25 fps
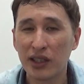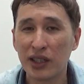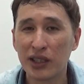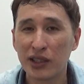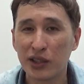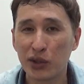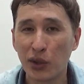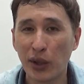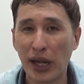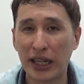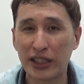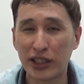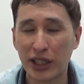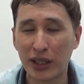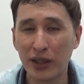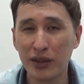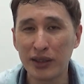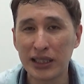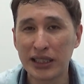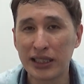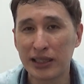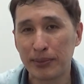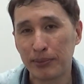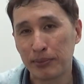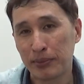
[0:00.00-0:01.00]
So at Channel
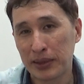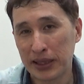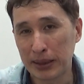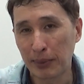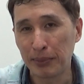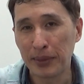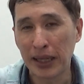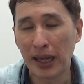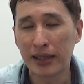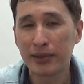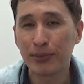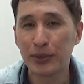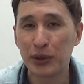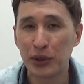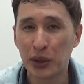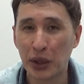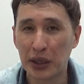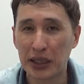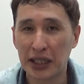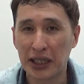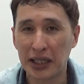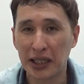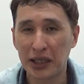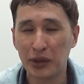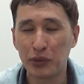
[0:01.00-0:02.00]
NITT, sometimes
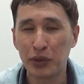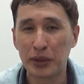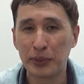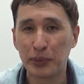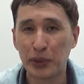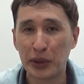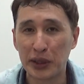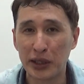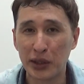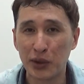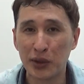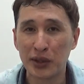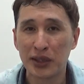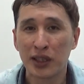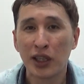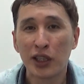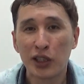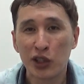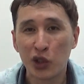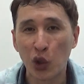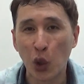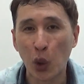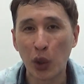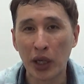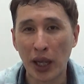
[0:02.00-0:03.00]
periodically we produce
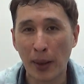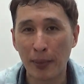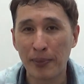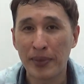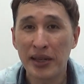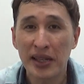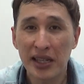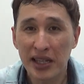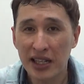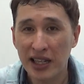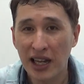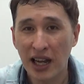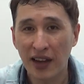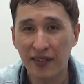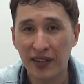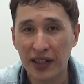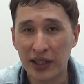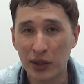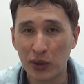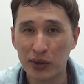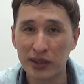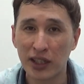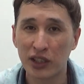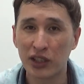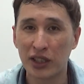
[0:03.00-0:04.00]
non-MBTI
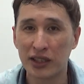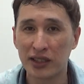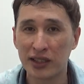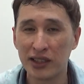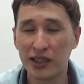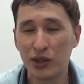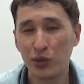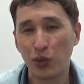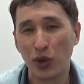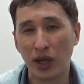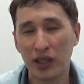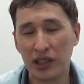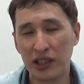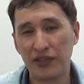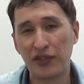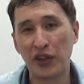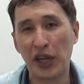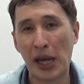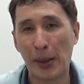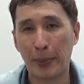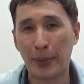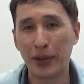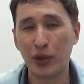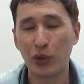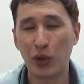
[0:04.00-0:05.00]
videos such as this one. If you
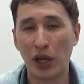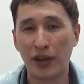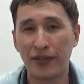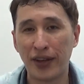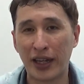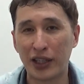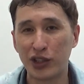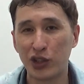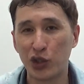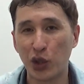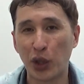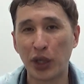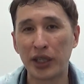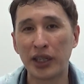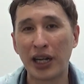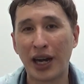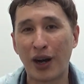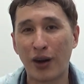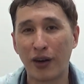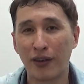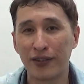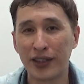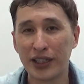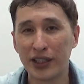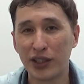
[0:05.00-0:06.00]
happen to have enjoyed
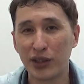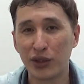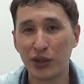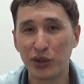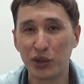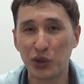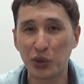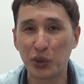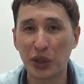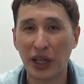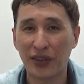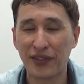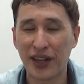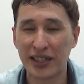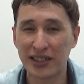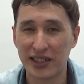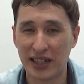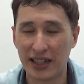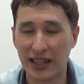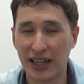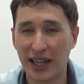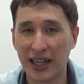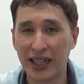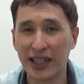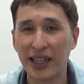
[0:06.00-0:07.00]
our video, do give us a
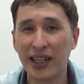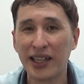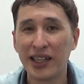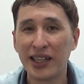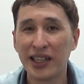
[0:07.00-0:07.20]
like.